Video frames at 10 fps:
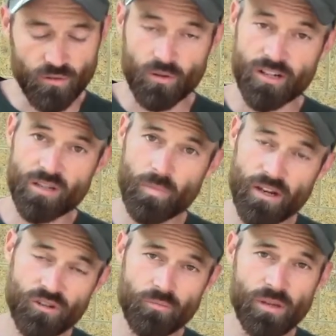or
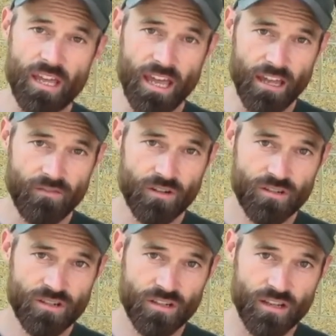special
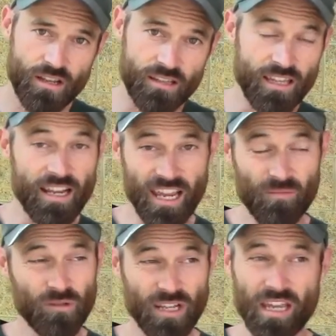behaviors that
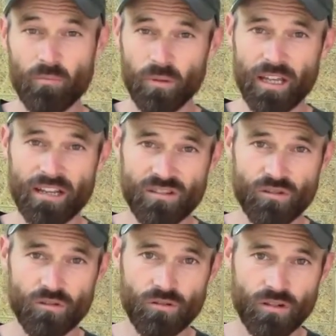animals and plants
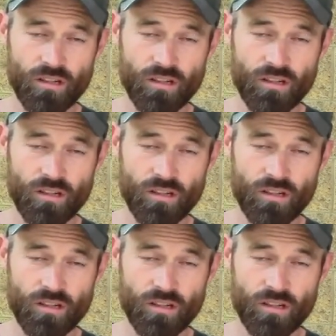do